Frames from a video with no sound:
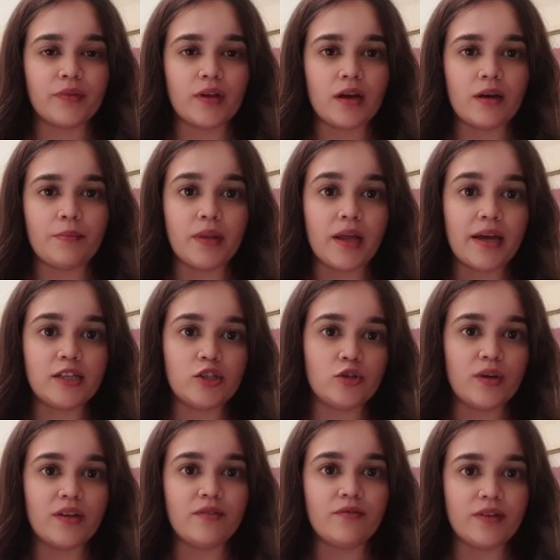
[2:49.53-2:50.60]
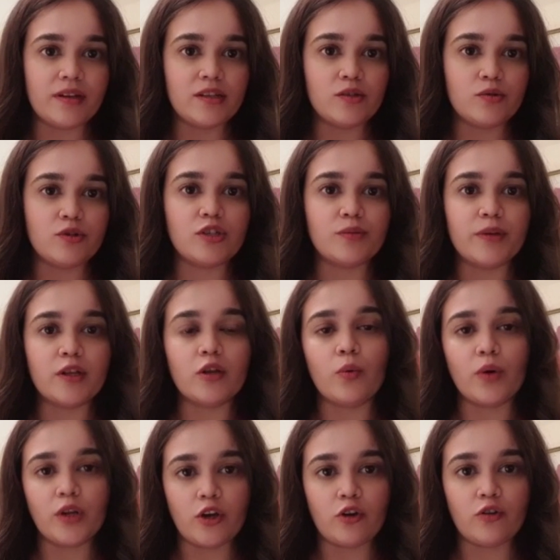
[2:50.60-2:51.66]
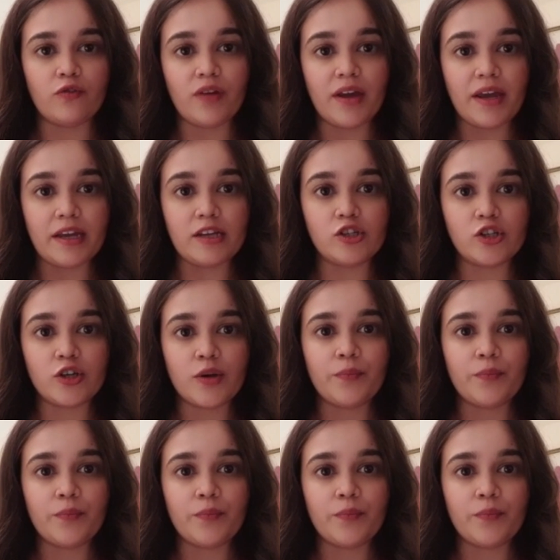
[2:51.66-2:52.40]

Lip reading: applies to infants, which is below 1 year of age,